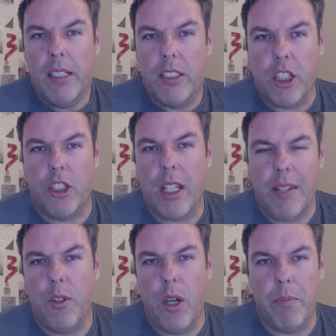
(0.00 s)
Just to
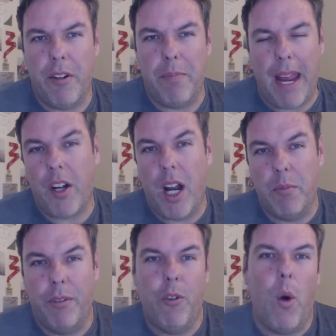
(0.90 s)
give you a bit of
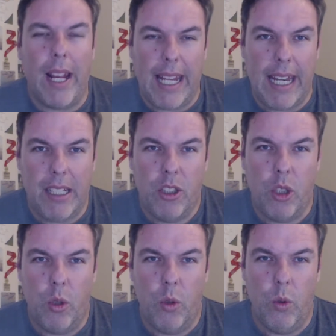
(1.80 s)
background before I get
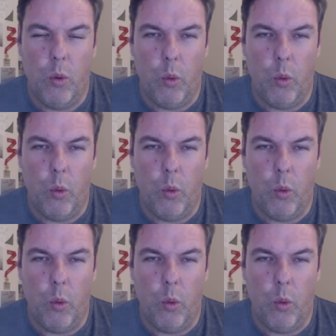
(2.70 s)
into